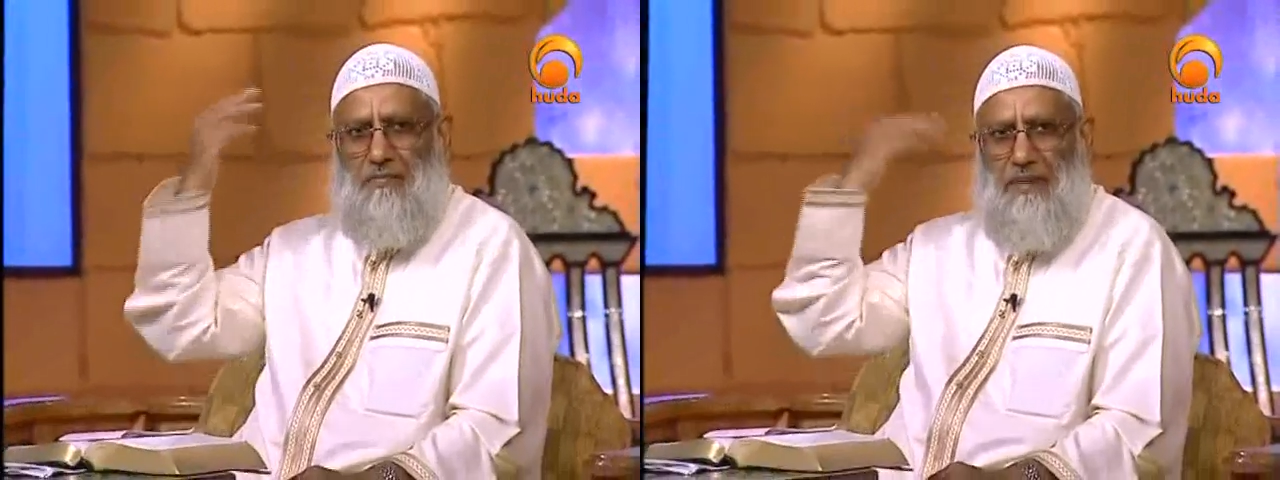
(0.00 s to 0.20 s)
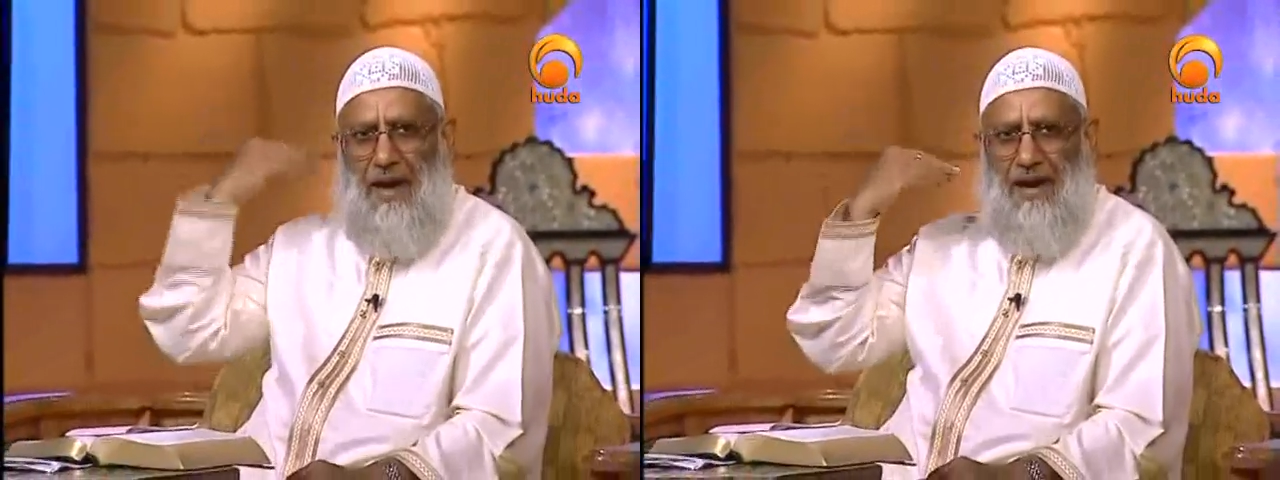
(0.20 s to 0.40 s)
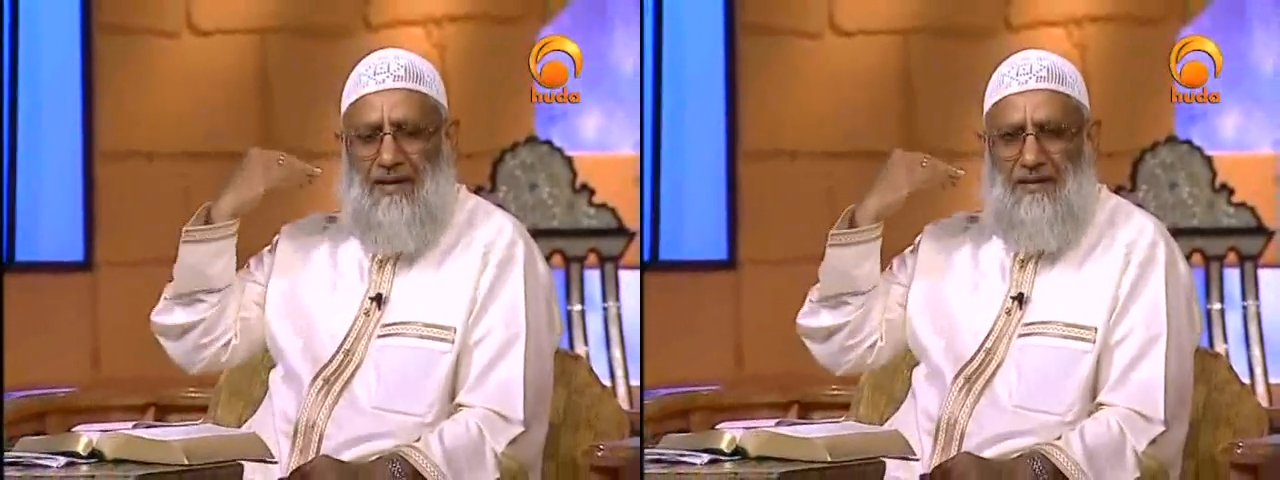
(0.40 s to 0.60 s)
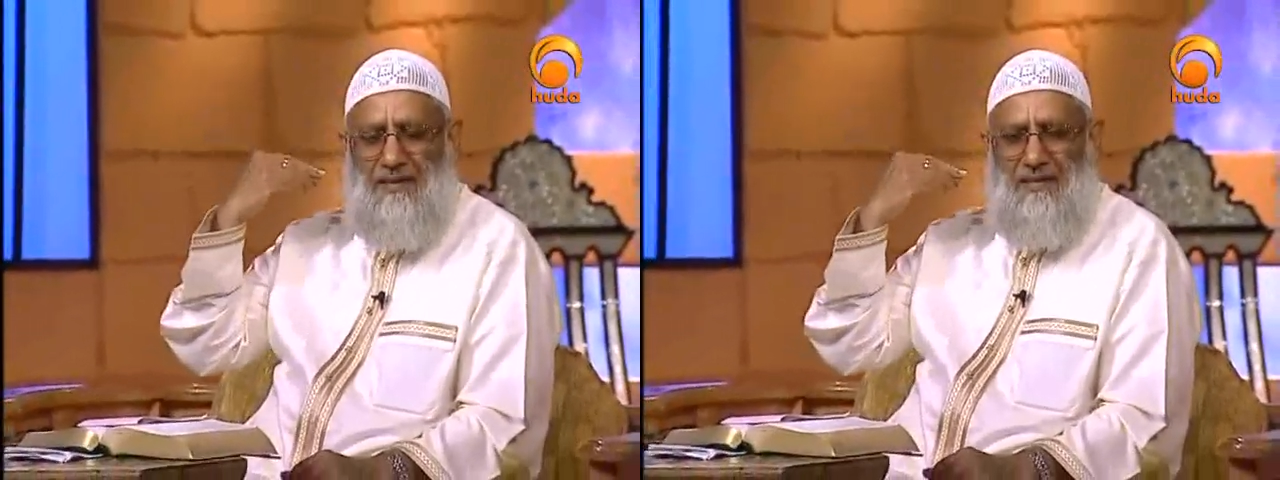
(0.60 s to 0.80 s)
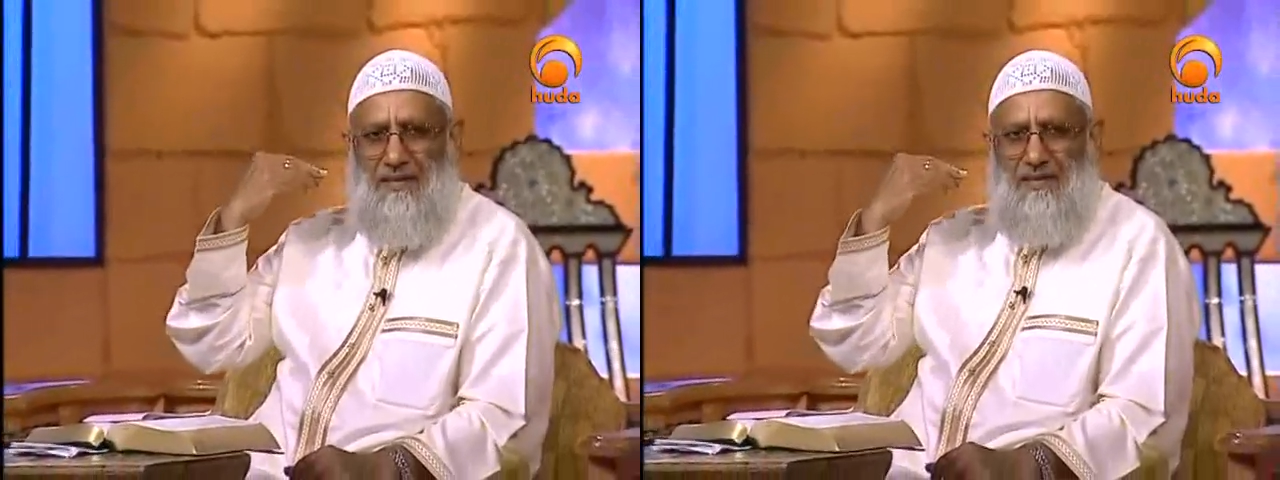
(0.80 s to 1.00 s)
back.
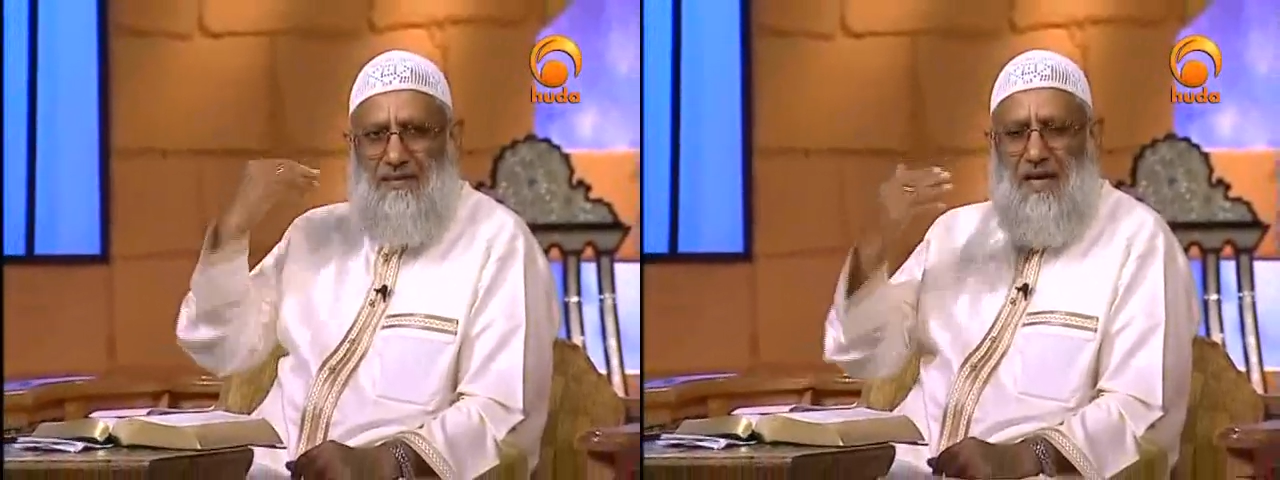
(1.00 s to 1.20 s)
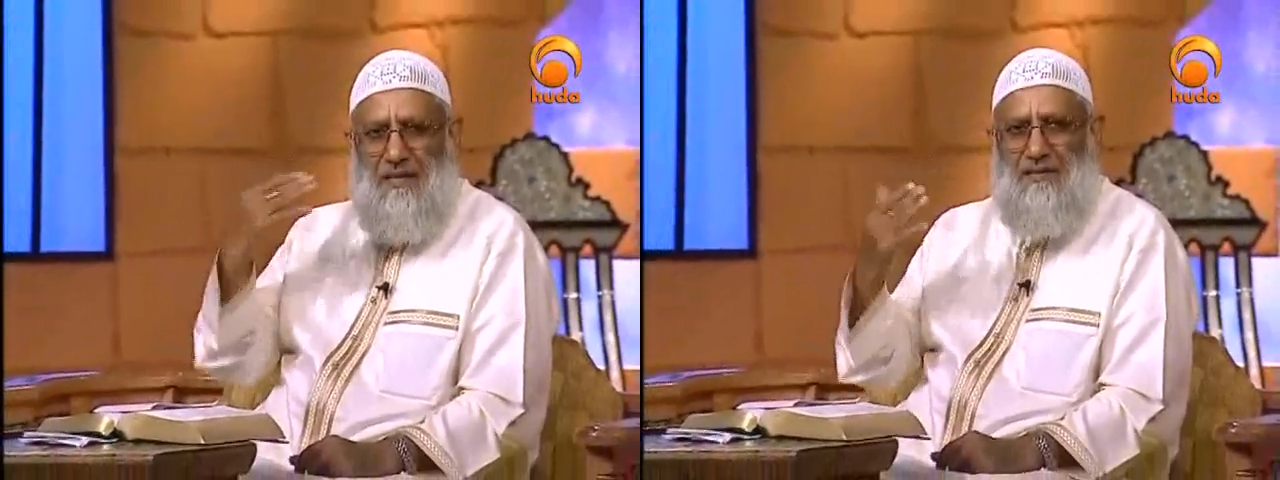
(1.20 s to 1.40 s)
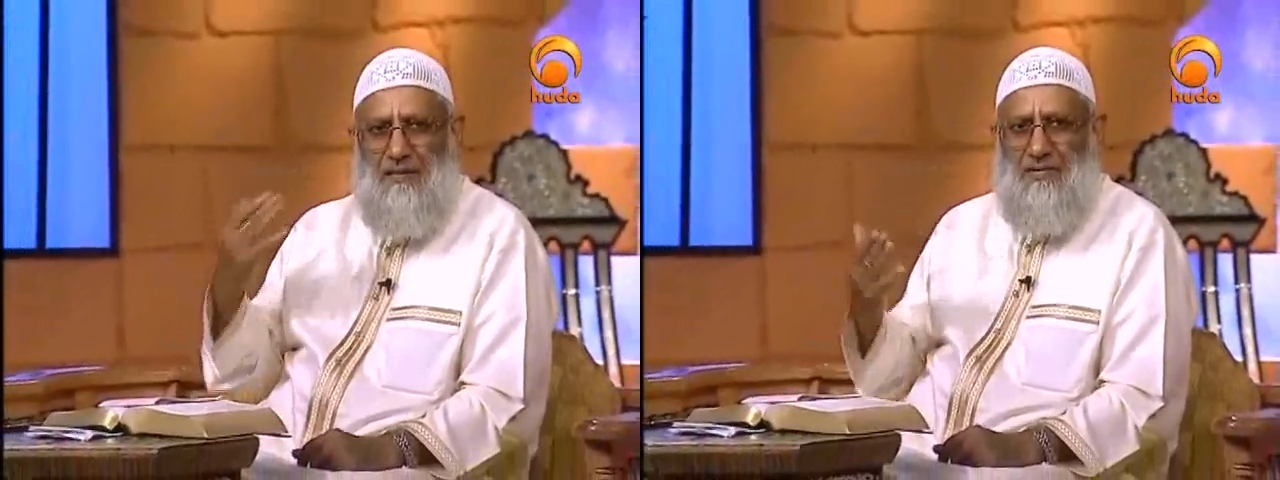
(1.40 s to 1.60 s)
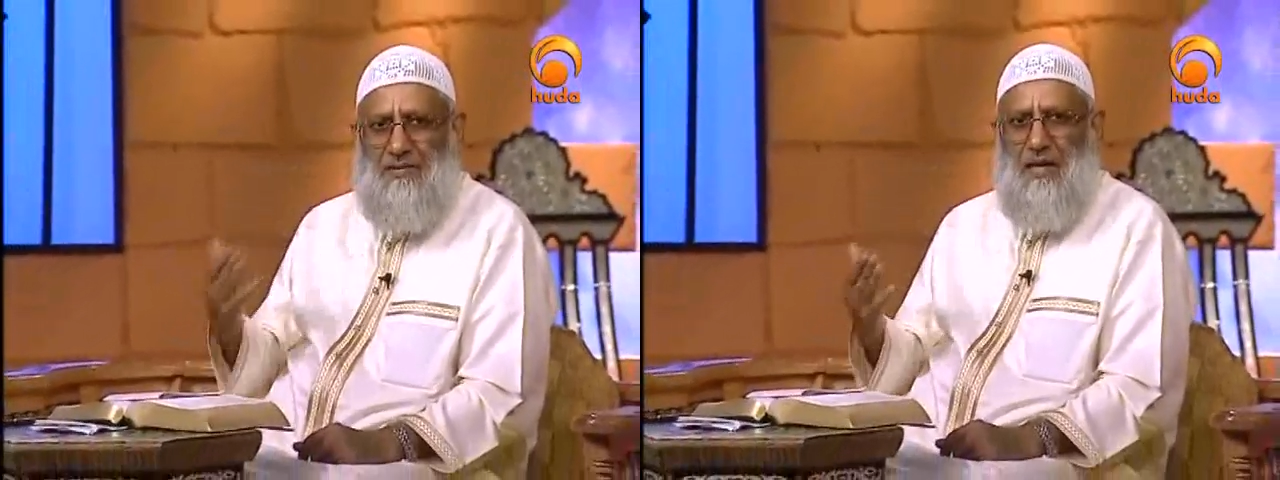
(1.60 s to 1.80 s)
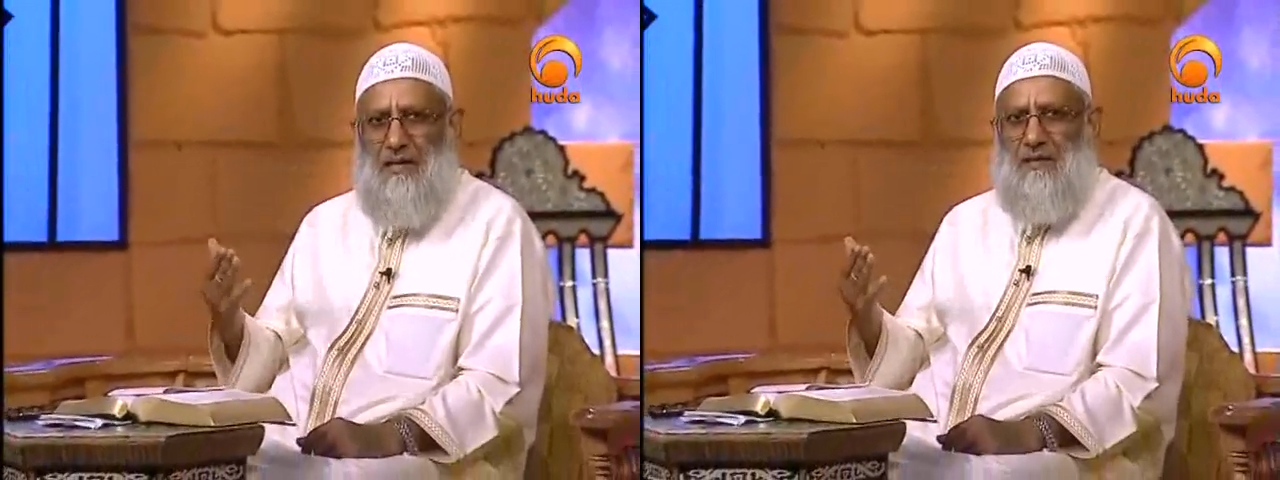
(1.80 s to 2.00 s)
That is our
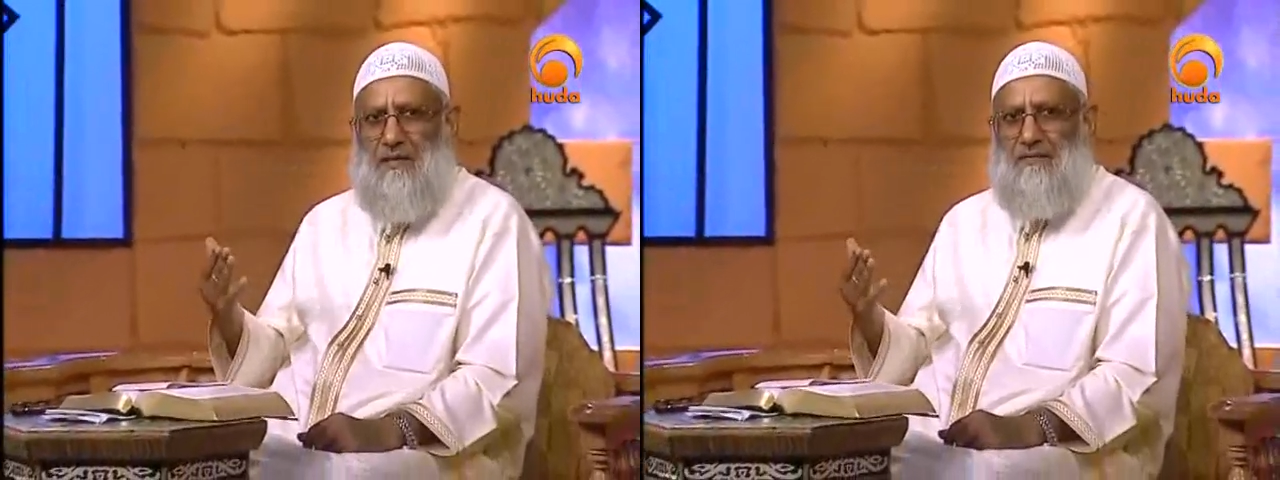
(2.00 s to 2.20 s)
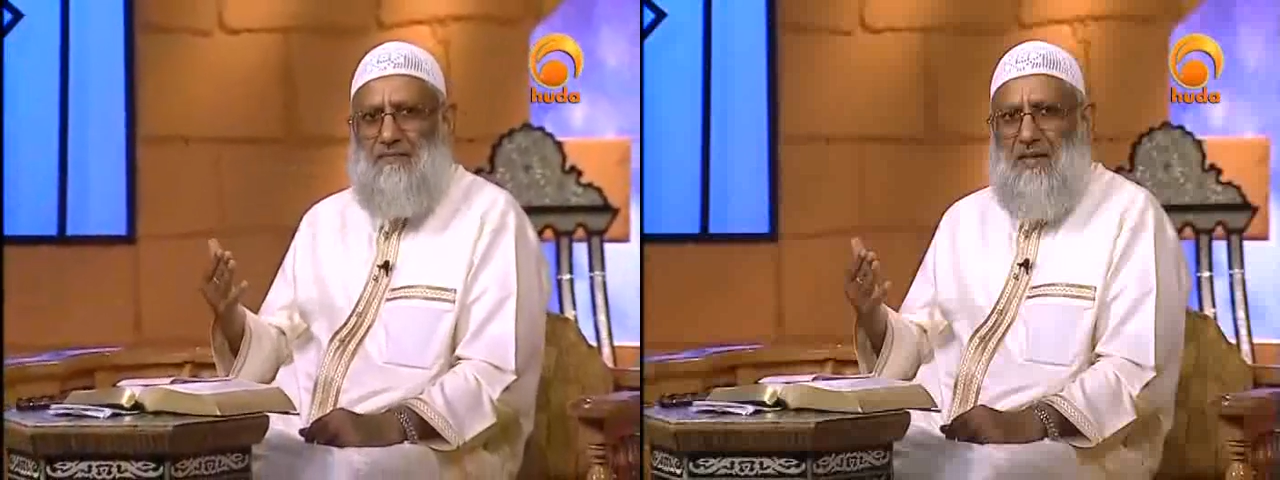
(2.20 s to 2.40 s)
sighting.